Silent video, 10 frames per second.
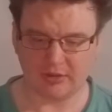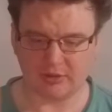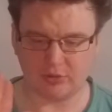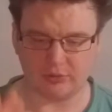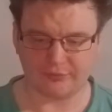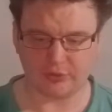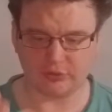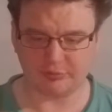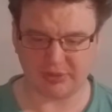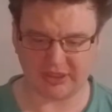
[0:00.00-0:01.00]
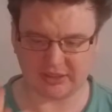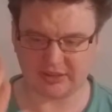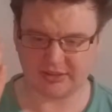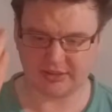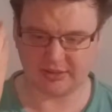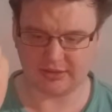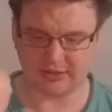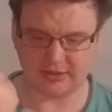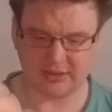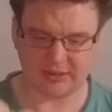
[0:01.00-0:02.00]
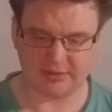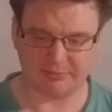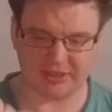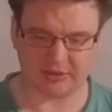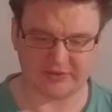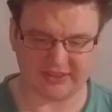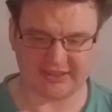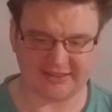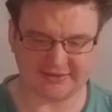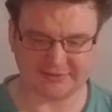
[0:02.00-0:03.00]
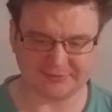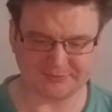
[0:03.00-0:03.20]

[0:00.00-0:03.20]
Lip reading: So front, back, and the back of the hand,